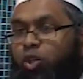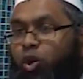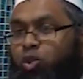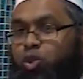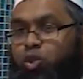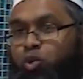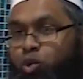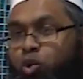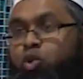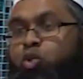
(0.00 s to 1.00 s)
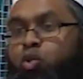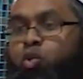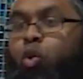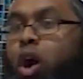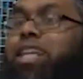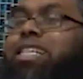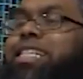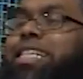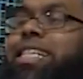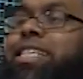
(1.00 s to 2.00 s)
those good
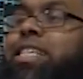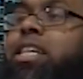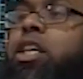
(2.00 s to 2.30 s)
qualities